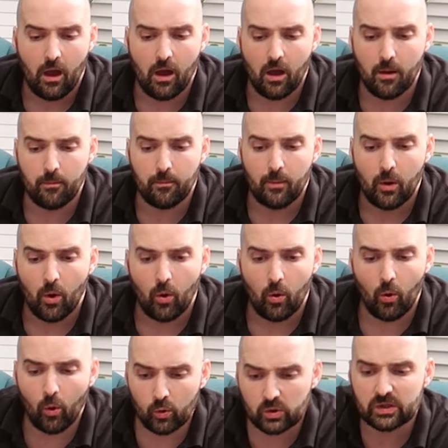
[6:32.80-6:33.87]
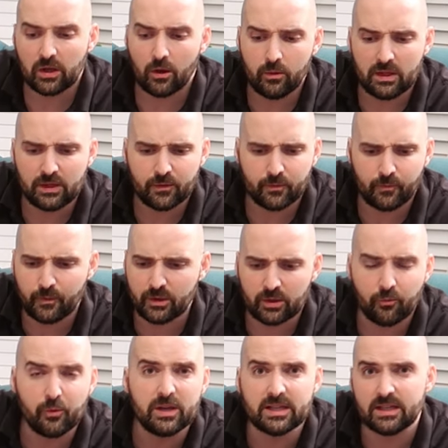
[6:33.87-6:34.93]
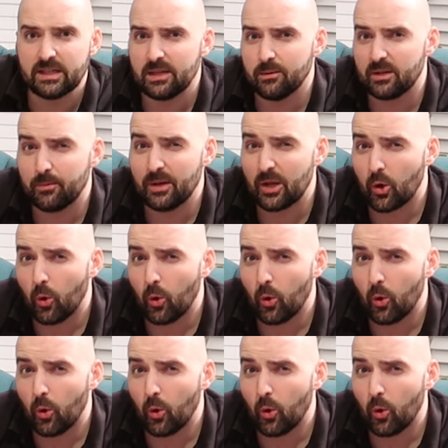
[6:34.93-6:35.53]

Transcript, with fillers: Um, also this for some reason seems to be